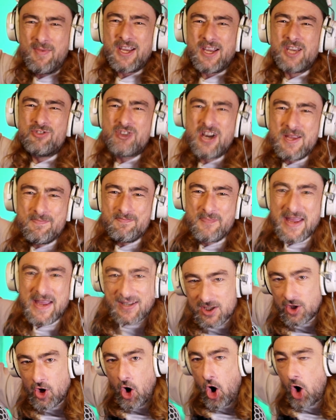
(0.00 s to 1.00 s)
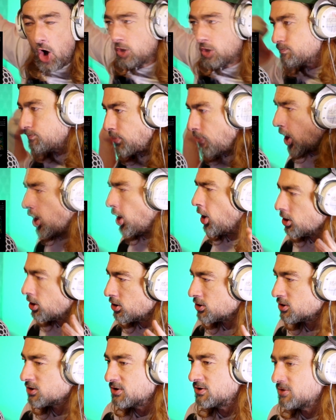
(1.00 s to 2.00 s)
don't you make a really big gong?
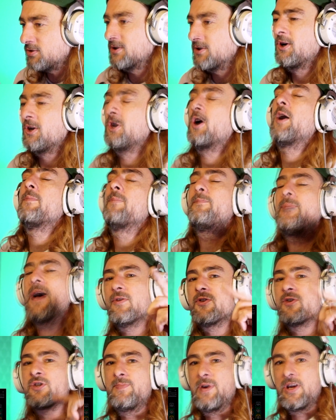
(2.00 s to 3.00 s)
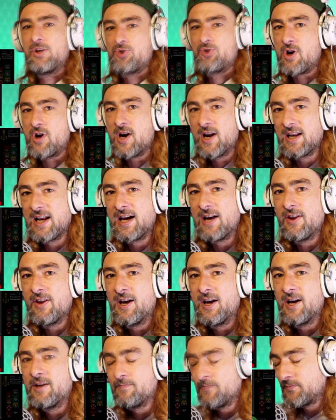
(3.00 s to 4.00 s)
Bong. I bet there's a big triangle
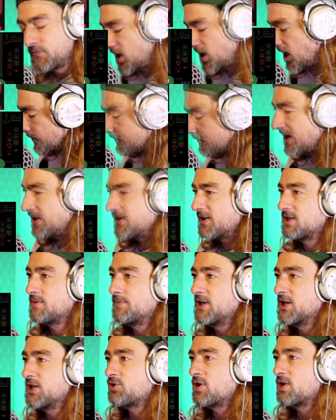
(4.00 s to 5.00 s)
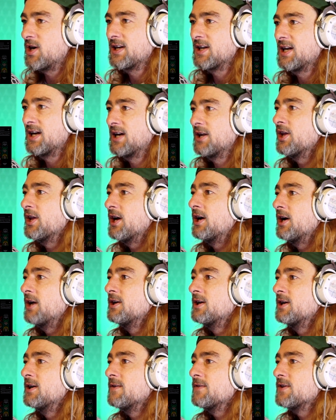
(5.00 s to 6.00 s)
out there. I bet there's a big triangle out there.
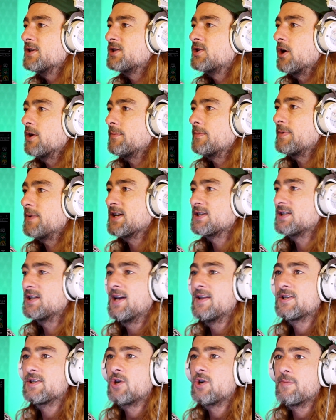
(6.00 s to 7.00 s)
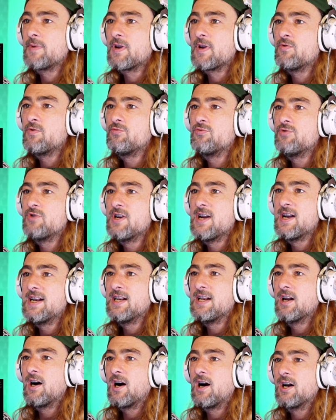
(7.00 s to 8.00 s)
There's got to be, hasn't there? There's got to be a
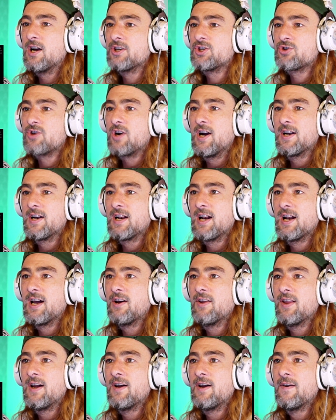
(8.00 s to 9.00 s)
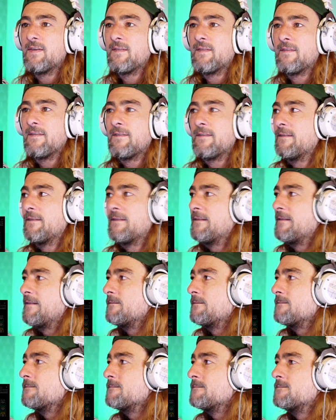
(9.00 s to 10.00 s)
really large triangle out there.
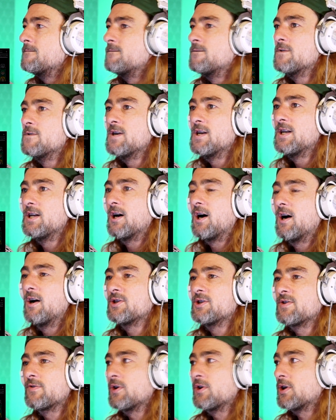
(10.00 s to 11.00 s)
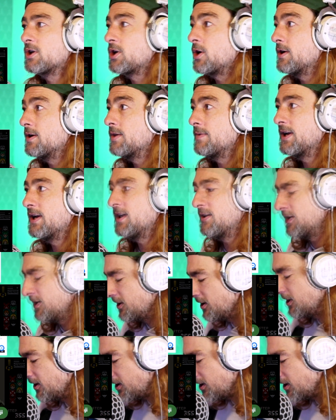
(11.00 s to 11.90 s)
Really large. I've got to go in a minute.